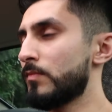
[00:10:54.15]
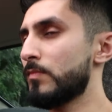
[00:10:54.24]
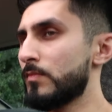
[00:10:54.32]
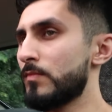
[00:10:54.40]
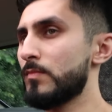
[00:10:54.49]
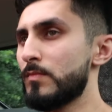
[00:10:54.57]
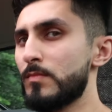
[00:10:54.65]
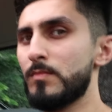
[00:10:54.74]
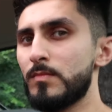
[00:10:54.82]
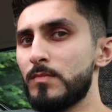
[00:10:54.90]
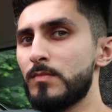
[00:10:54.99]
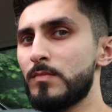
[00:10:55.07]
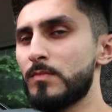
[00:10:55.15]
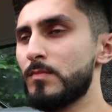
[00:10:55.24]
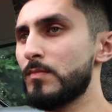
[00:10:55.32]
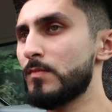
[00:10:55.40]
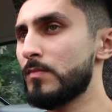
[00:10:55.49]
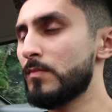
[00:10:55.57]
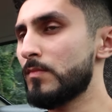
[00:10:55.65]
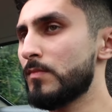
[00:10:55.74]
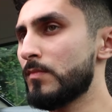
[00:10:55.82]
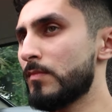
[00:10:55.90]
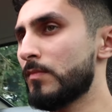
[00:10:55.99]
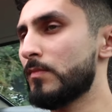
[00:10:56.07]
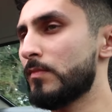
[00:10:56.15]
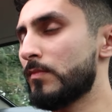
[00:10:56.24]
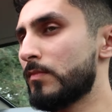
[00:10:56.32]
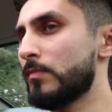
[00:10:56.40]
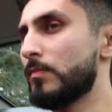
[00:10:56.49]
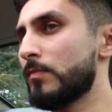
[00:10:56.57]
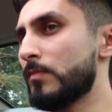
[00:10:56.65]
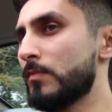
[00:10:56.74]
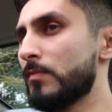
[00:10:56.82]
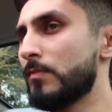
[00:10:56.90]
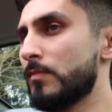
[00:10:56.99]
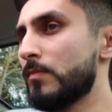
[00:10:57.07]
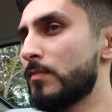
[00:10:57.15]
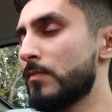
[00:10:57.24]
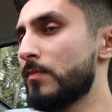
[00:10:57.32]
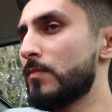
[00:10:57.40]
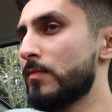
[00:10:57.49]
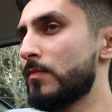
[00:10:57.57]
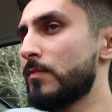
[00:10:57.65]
This person isn't speaking.